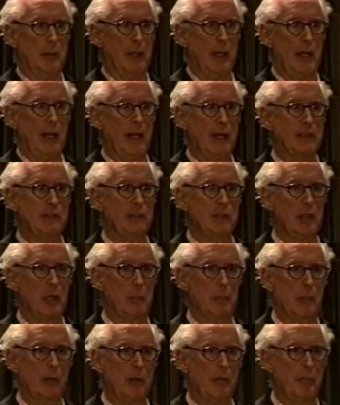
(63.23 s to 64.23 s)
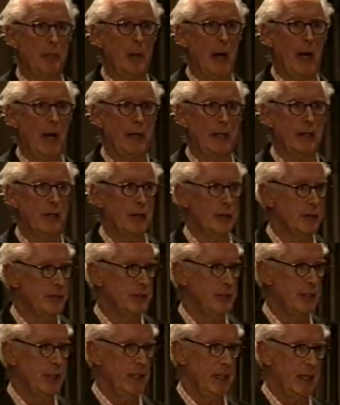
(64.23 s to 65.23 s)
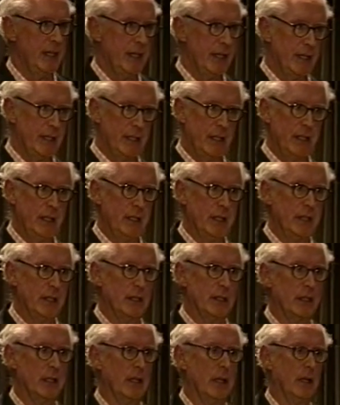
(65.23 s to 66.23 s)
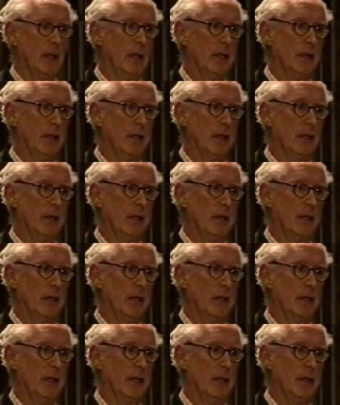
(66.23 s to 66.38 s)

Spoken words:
X number of miners dead in